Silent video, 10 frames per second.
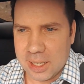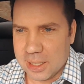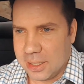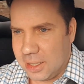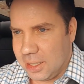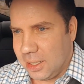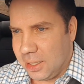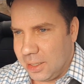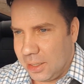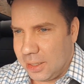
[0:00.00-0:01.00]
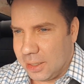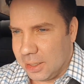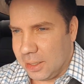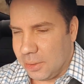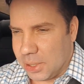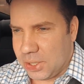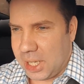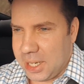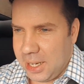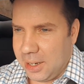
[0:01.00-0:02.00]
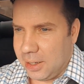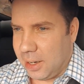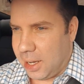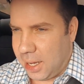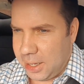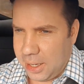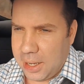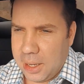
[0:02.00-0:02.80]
We're sitting here on,